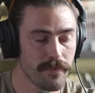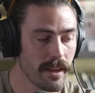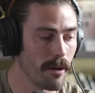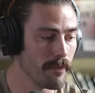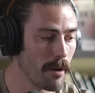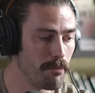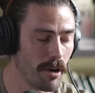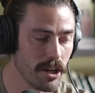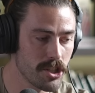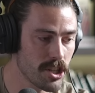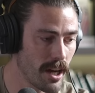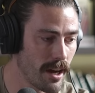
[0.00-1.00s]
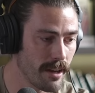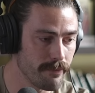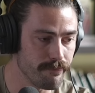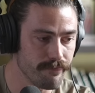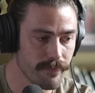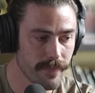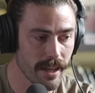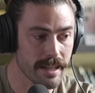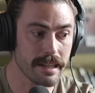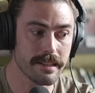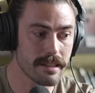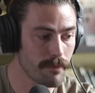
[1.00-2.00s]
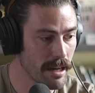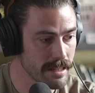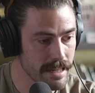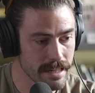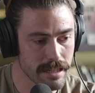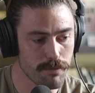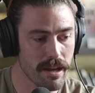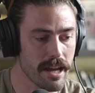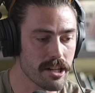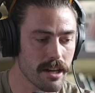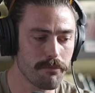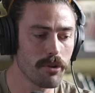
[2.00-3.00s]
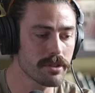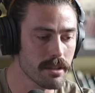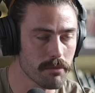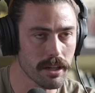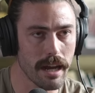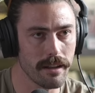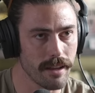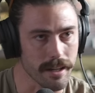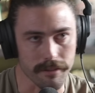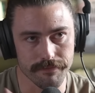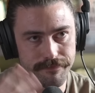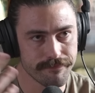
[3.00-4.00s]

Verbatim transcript: a bunch on, like he did some on Diddy's page, and most of them are kind of like